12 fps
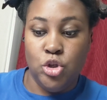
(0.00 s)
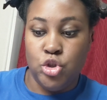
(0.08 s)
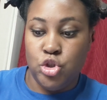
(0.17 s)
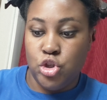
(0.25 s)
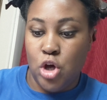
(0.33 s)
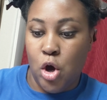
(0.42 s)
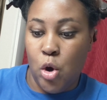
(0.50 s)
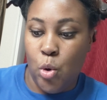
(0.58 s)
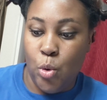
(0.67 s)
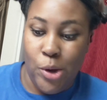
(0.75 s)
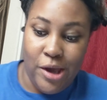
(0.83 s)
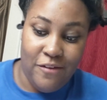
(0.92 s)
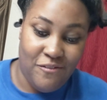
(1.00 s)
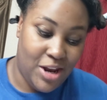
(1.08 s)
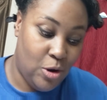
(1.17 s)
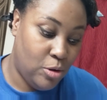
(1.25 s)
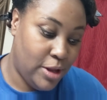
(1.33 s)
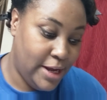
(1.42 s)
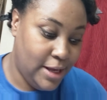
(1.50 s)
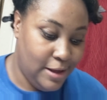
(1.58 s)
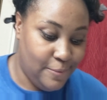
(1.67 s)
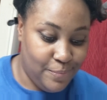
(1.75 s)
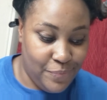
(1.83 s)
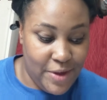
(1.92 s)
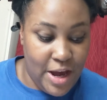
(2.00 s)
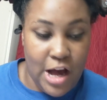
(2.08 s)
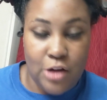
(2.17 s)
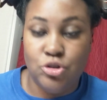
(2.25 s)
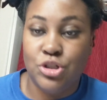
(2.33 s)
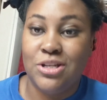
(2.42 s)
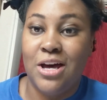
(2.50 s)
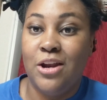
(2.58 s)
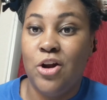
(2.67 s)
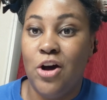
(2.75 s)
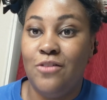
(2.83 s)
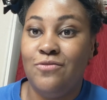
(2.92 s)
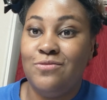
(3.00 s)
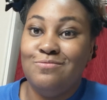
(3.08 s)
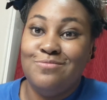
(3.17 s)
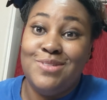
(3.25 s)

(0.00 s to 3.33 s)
So if I don't like it, I'll just cut it off.